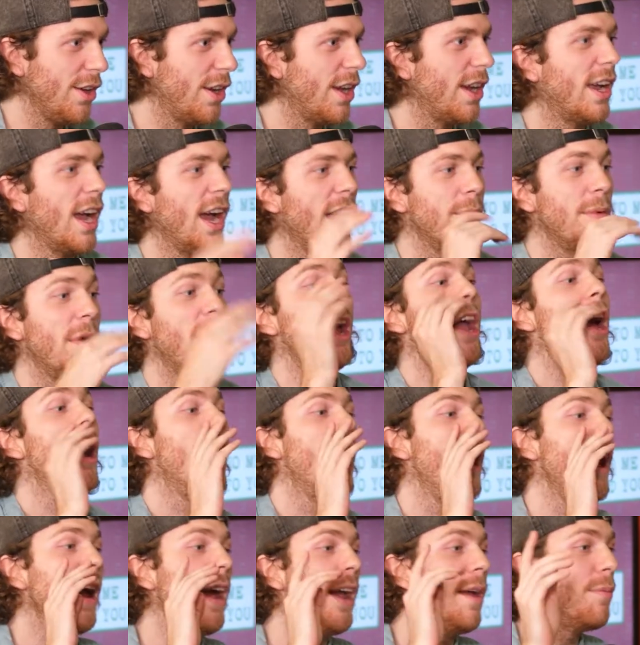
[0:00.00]
you can kind of be like
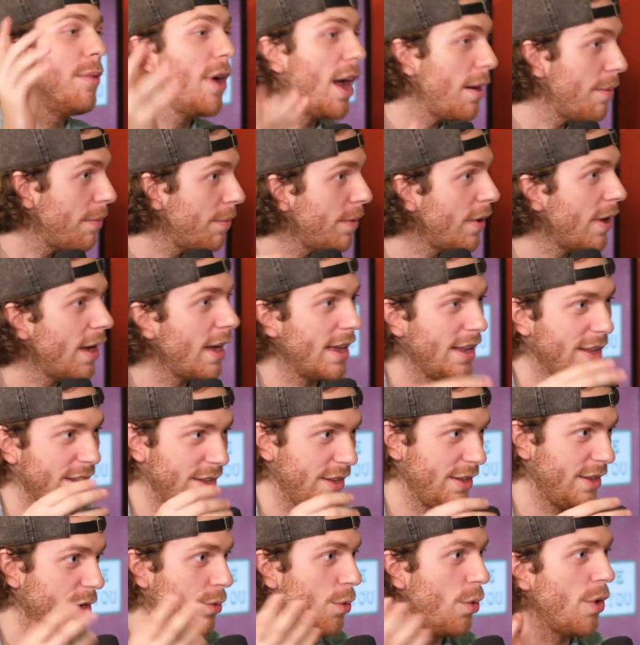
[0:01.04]
hey blah blah, and you won't